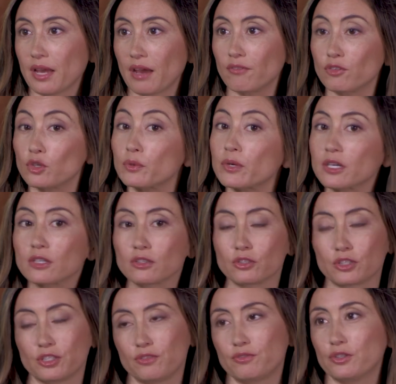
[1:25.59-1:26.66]
everywhere
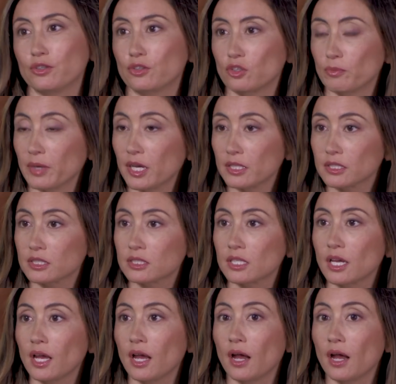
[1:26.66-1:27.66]
look and feel their best.